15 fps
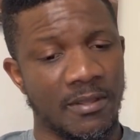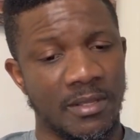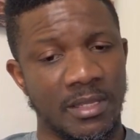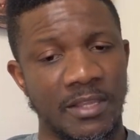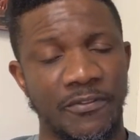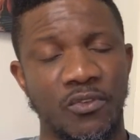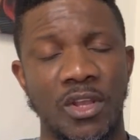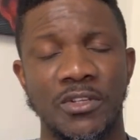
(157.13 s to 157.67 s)

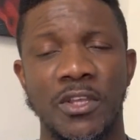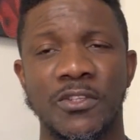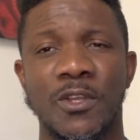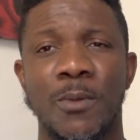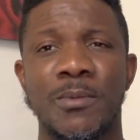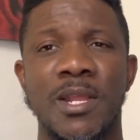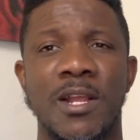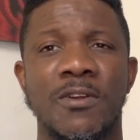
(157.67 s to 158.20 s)
If you are just
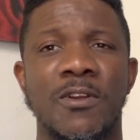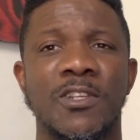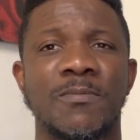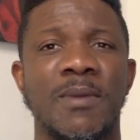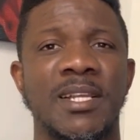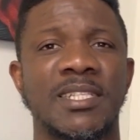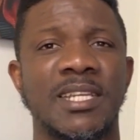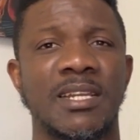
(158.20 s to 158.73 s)
coming across
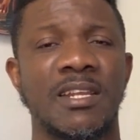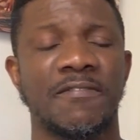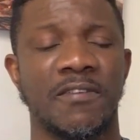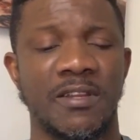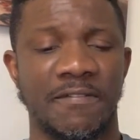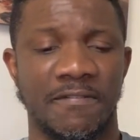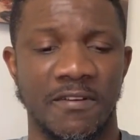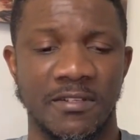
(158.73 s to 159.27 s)
my channel for
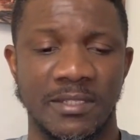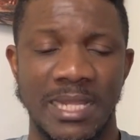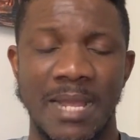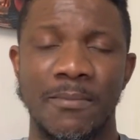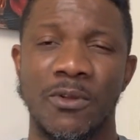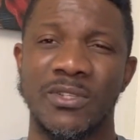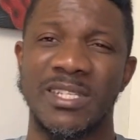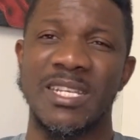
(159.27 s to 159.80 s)
the first
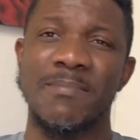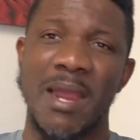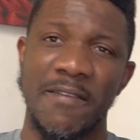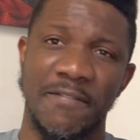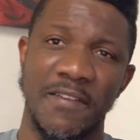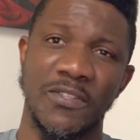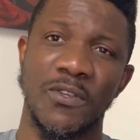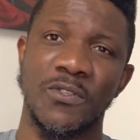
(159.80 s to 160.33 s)
time or see my
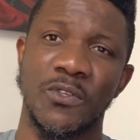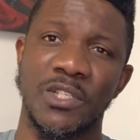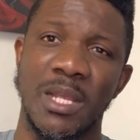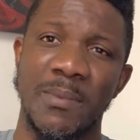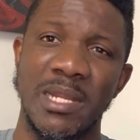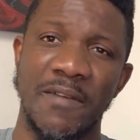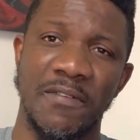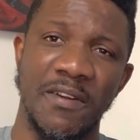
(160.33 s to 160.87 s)
face on social
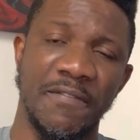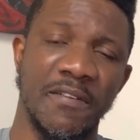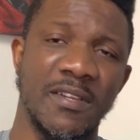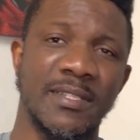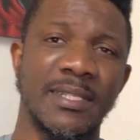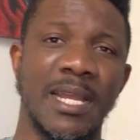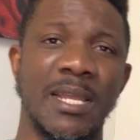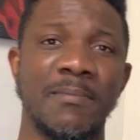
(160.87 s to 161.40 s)
media for the
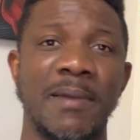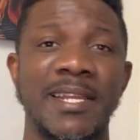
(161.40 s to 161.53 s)
first time,